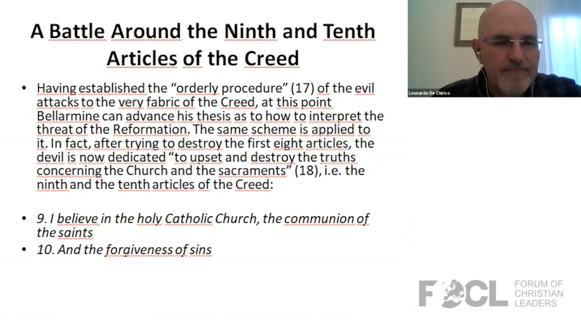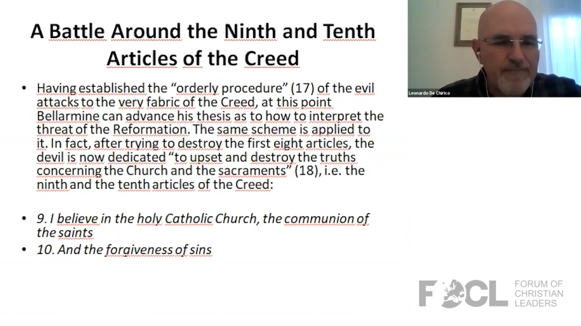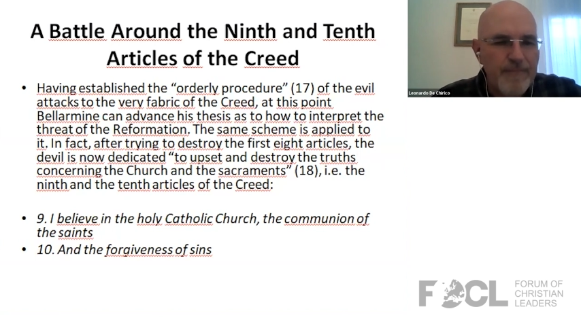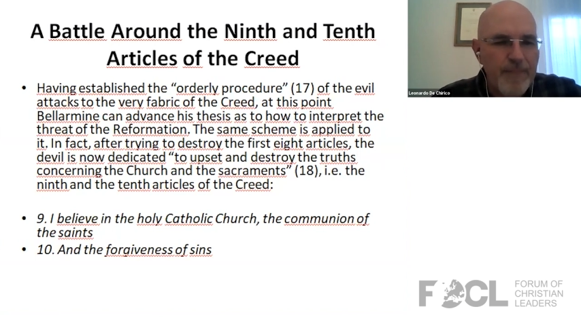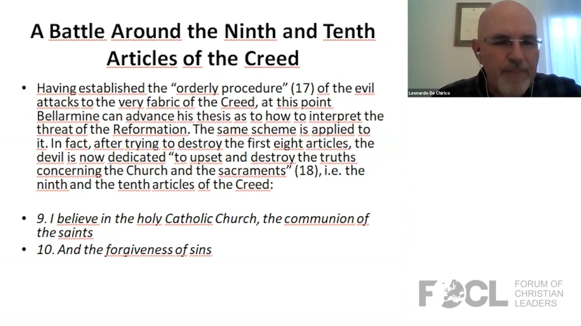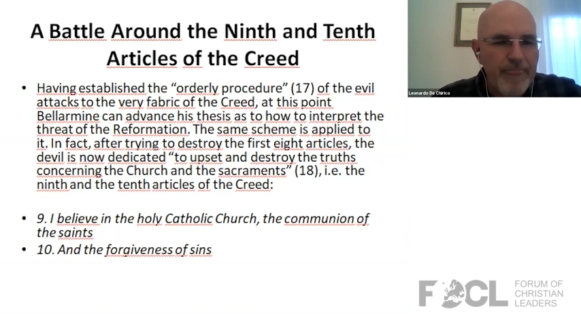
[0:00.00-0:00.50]

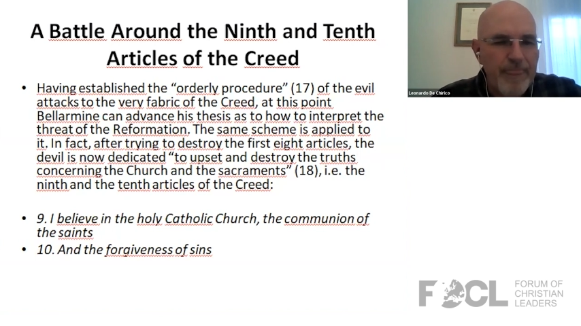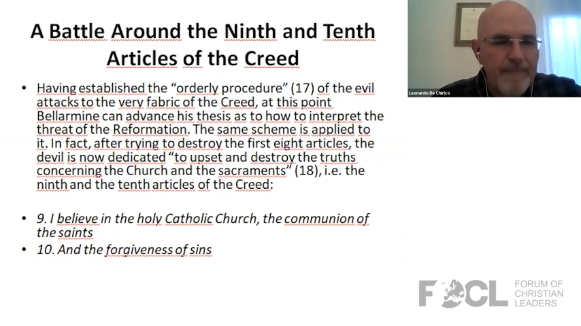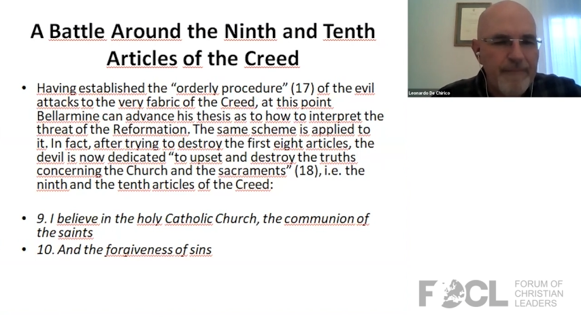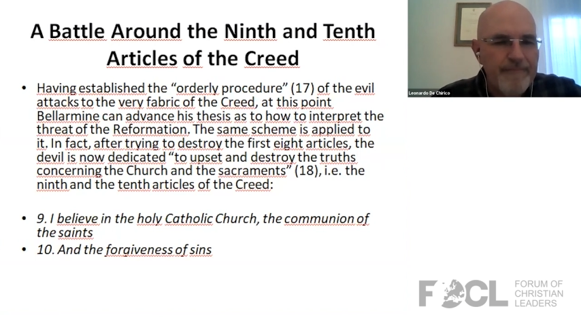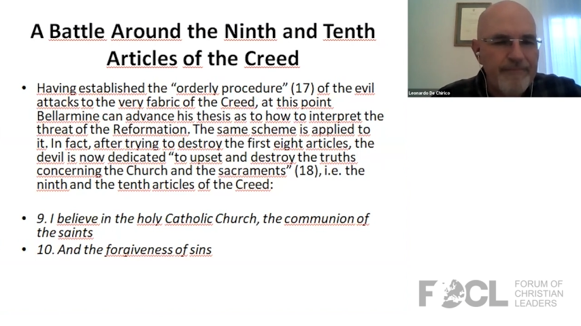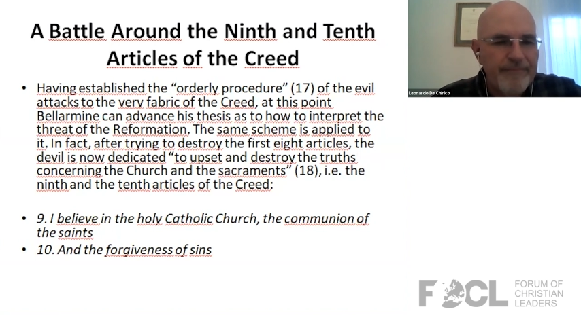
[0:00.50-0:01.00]

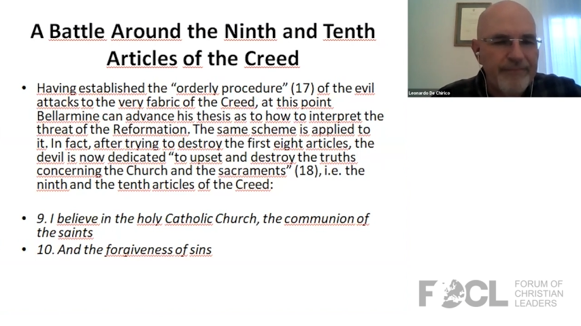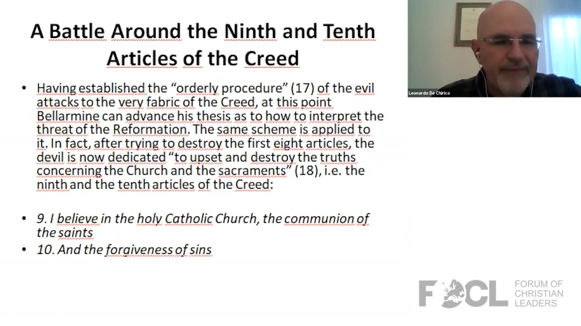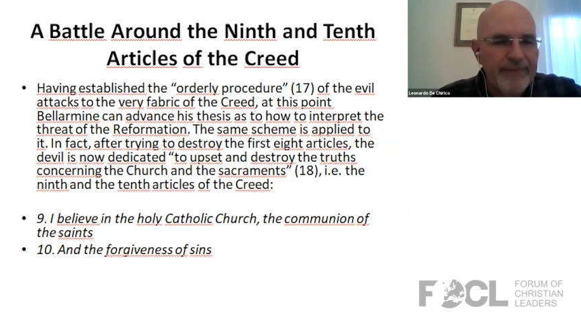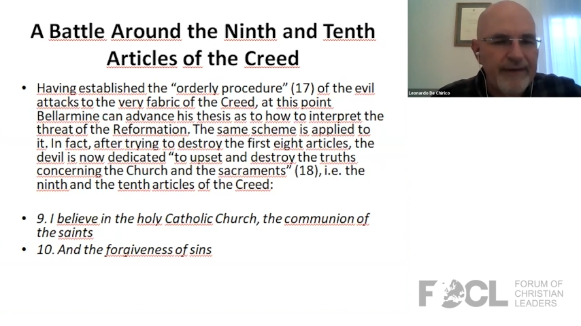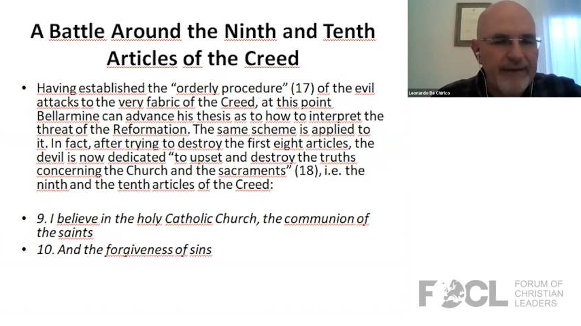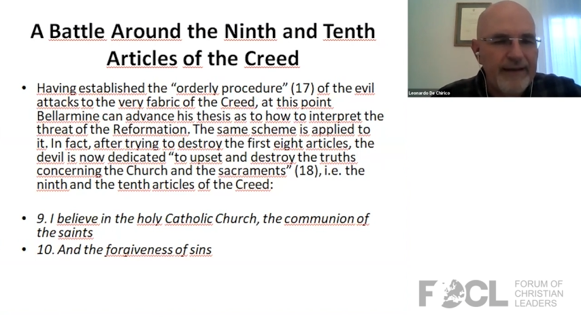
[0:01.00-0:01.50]

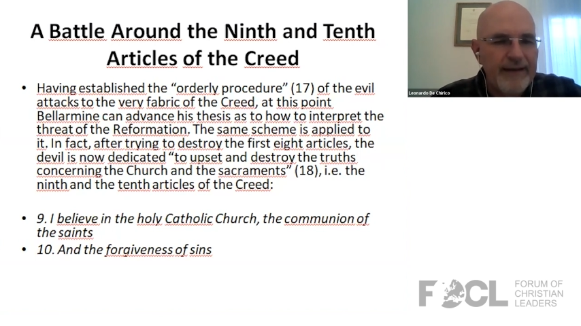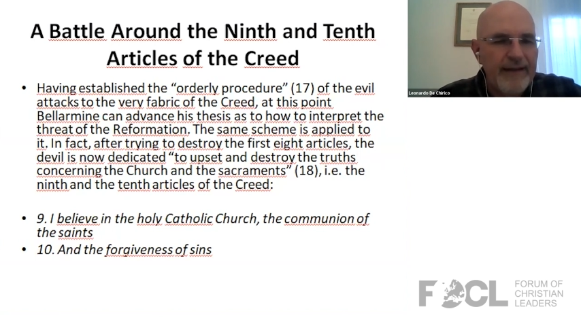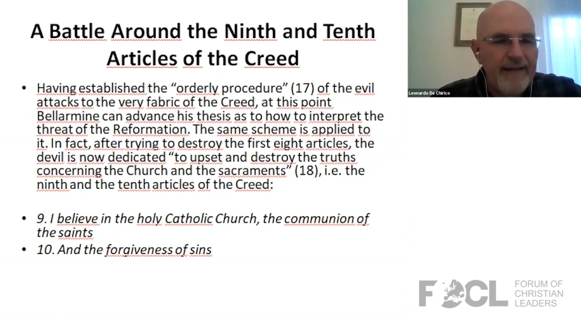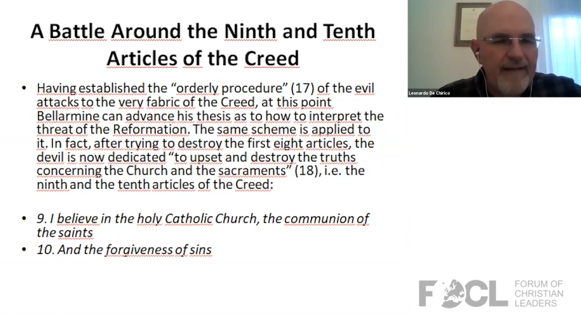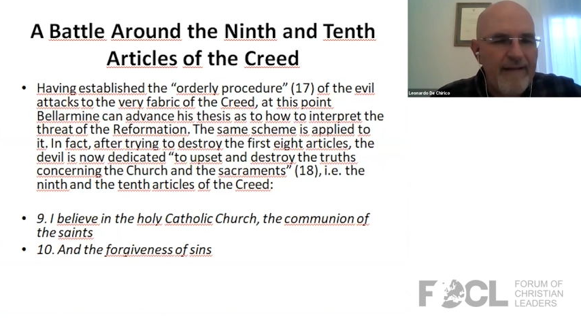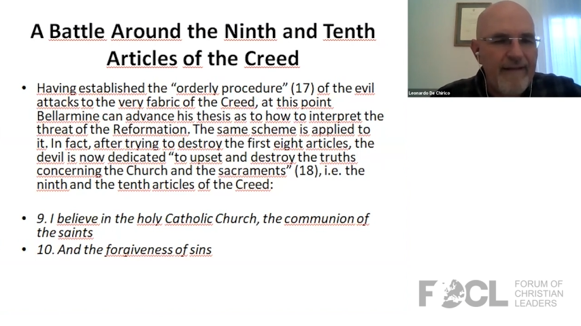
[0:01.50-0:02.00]

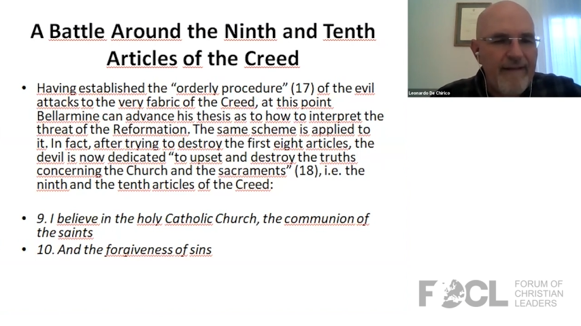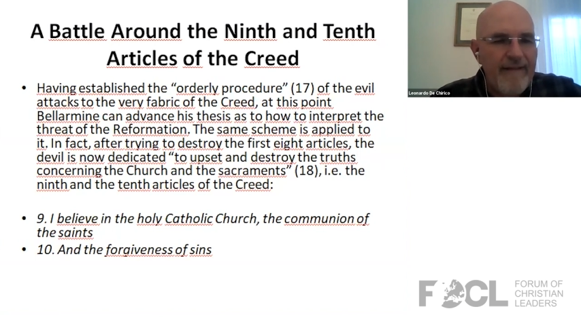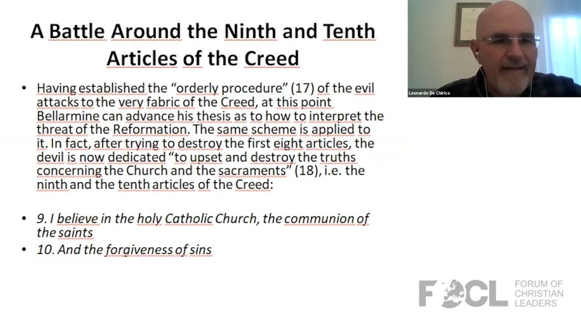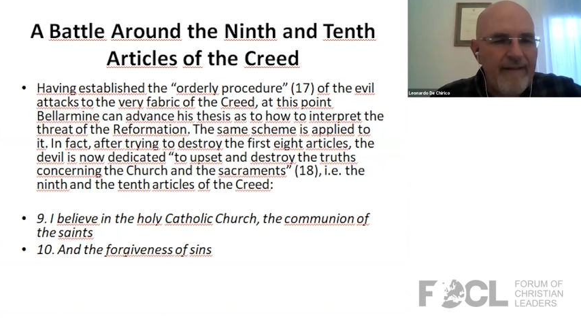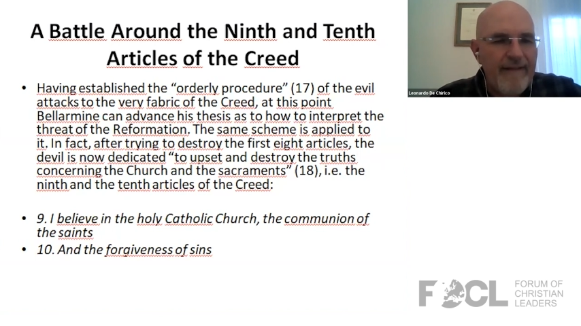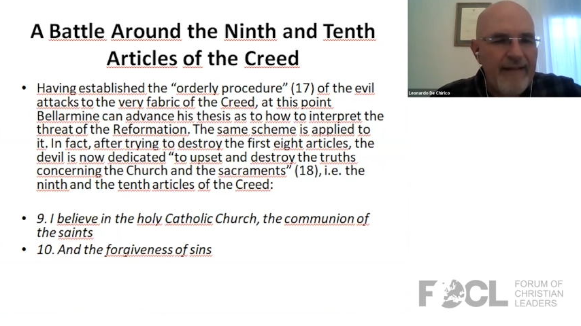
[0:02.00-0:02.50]

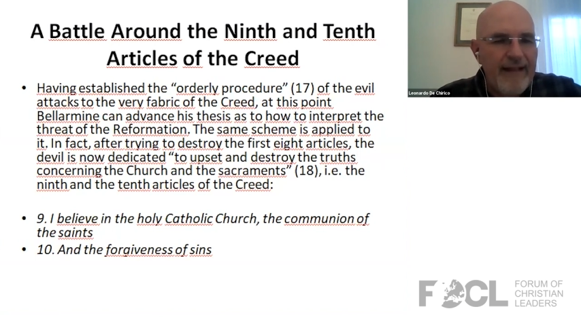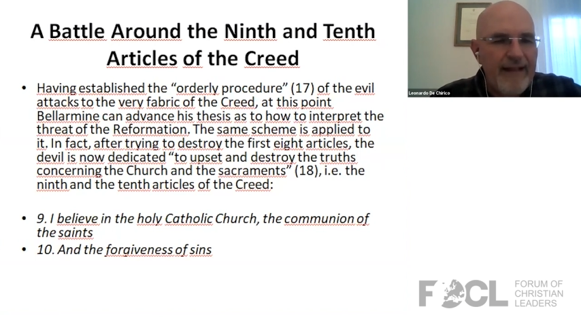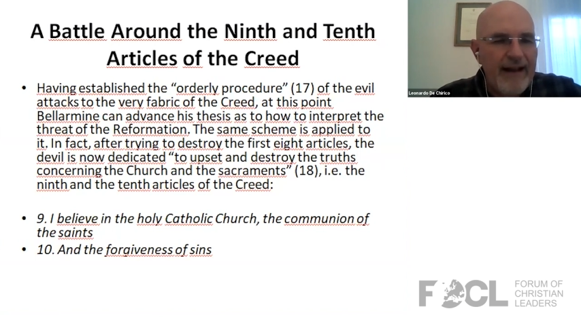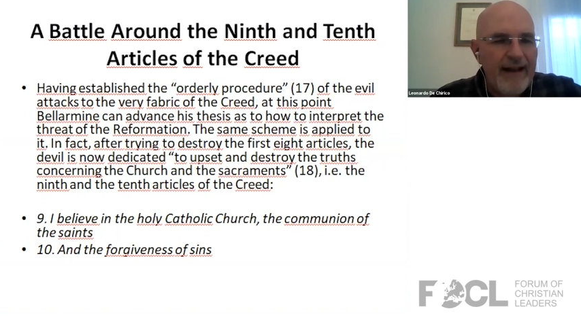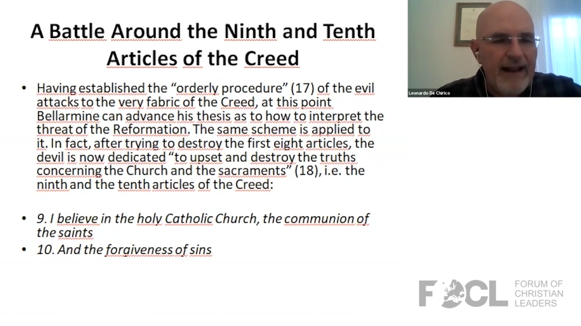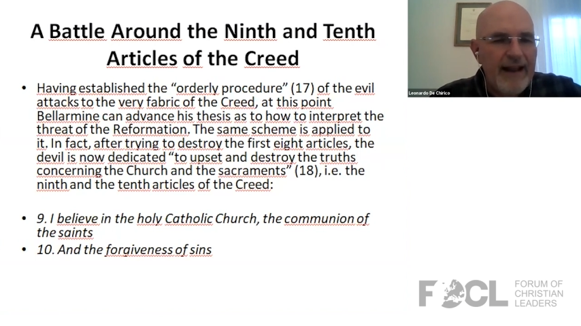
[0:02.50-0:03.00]
No one is speaking in this clip.